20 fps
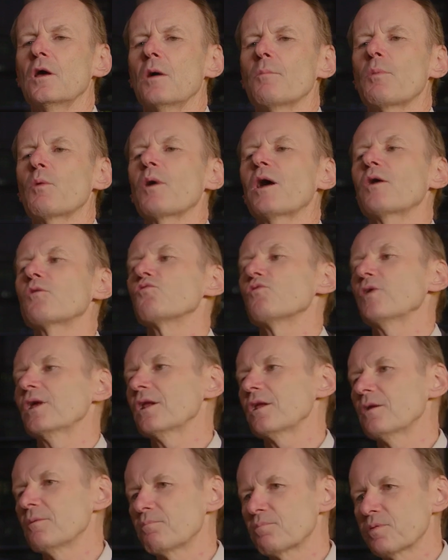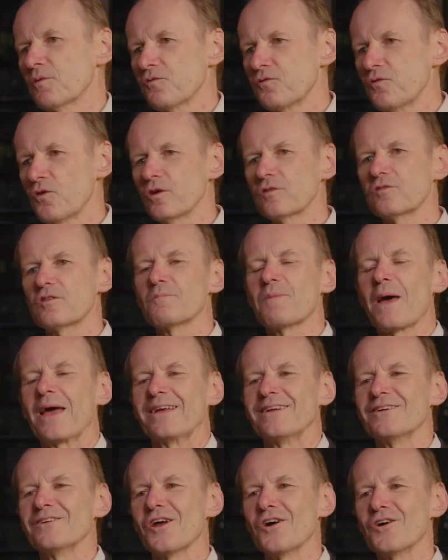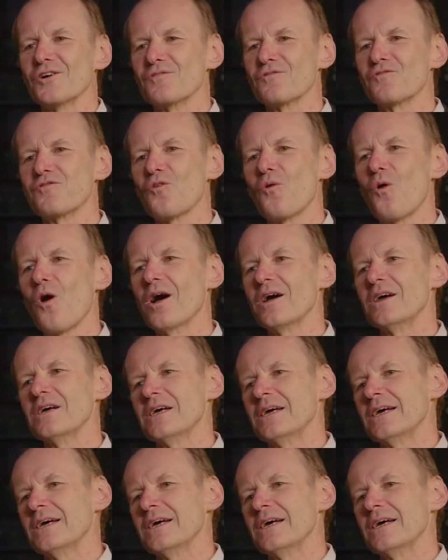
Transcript: But what I'd really prefer to be known for